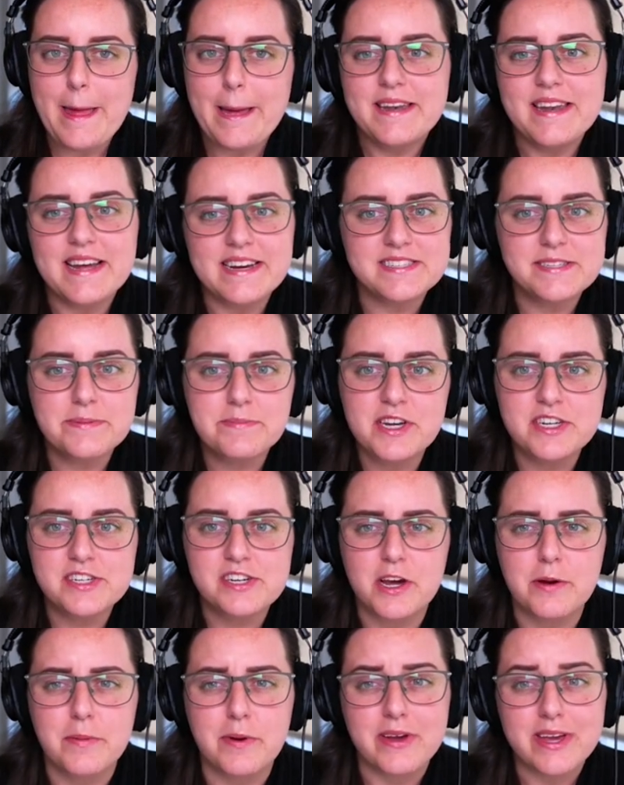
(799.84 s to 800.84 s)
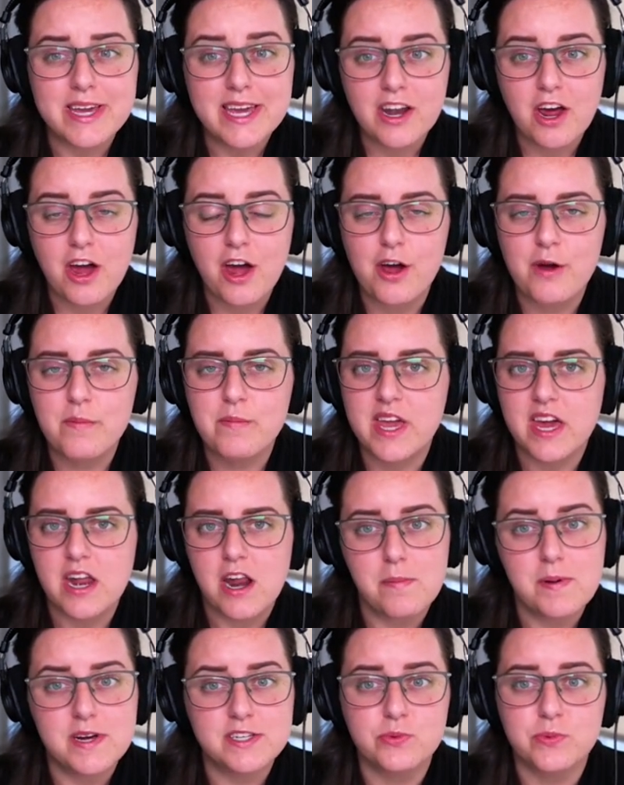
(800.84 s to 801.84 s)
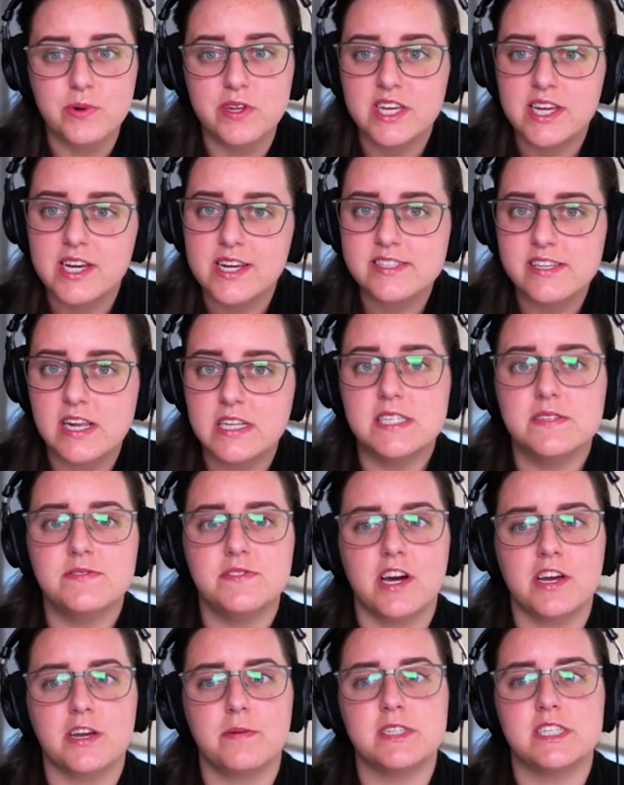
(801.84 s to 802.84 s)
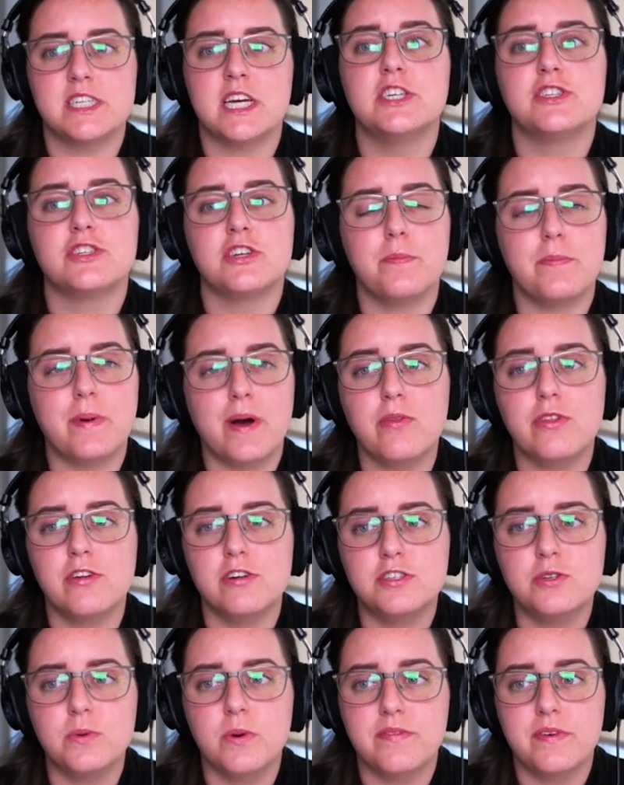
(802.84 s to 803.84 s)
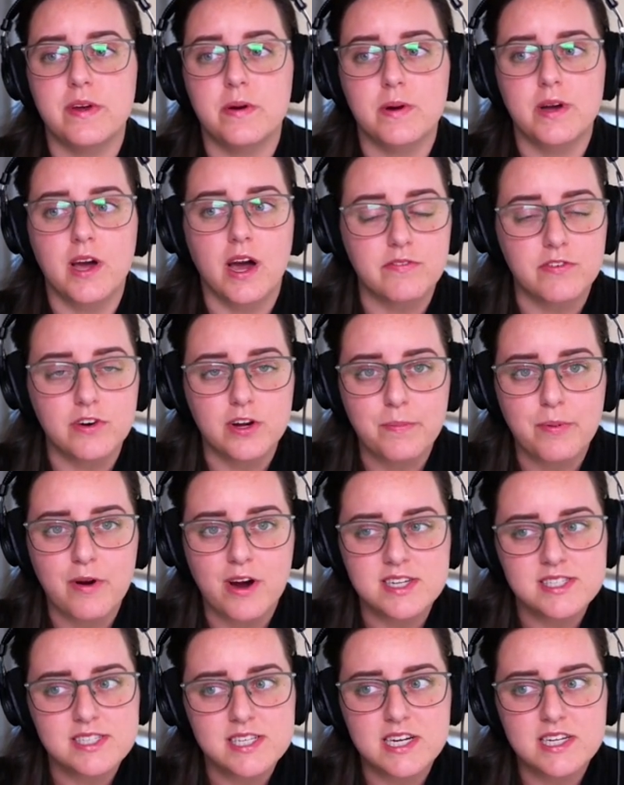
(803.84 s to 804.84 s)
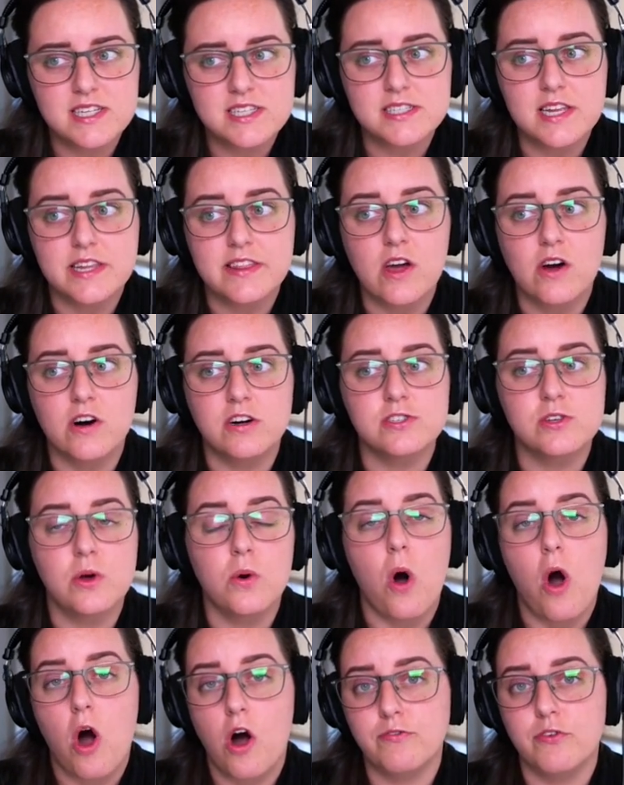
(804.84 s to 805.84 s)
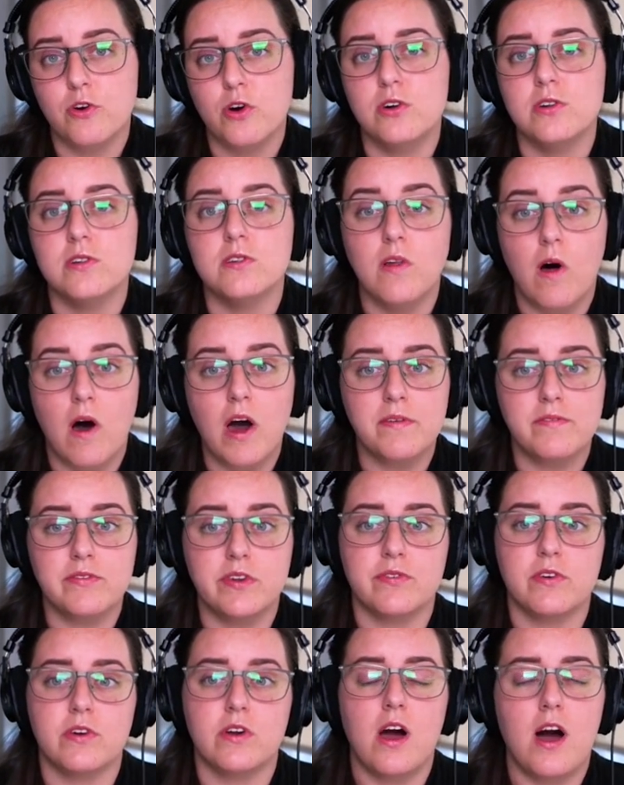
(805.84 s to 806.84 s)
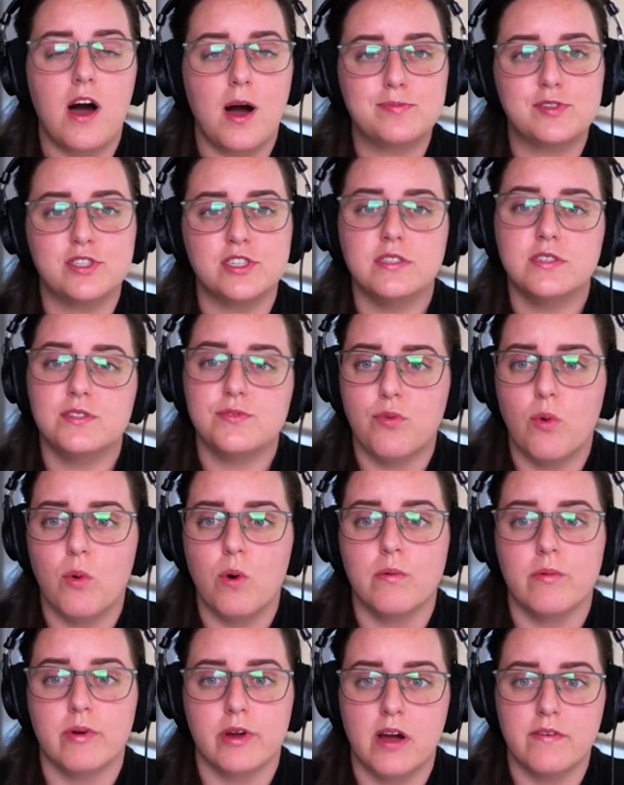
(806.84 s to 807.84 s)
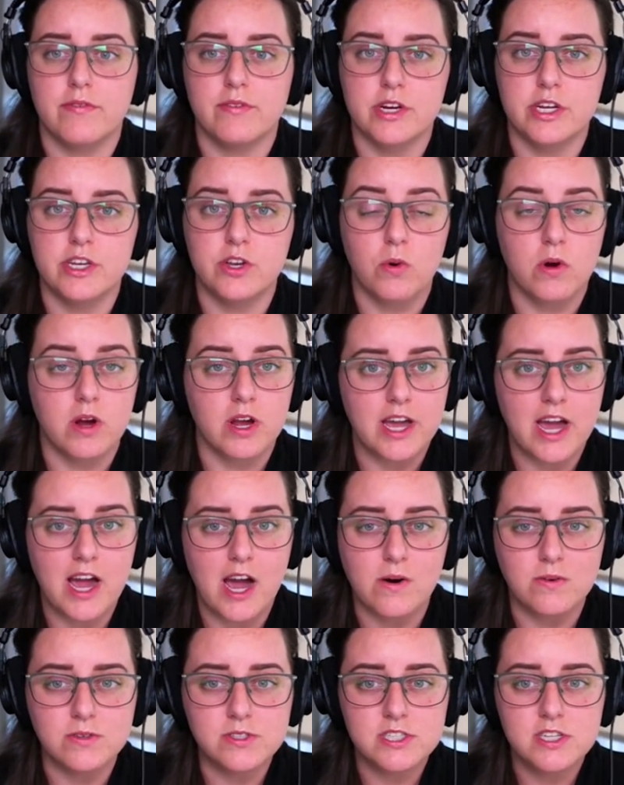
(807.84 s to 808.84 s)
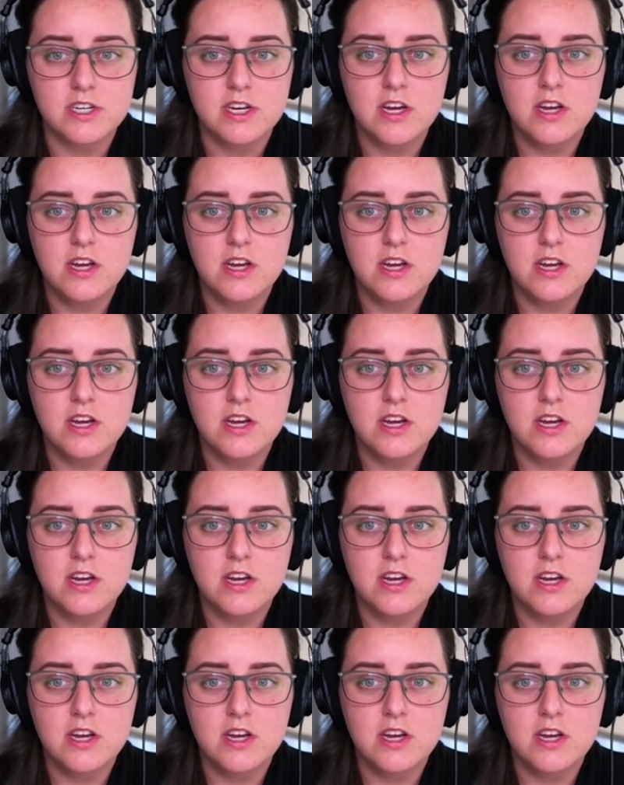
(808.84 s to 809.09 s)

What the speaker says: Next, I'm going to talk about GitHub. GitHub has really extensive documentation about their 2FA recovery process, and they also offer a lot of different options for recovering your account.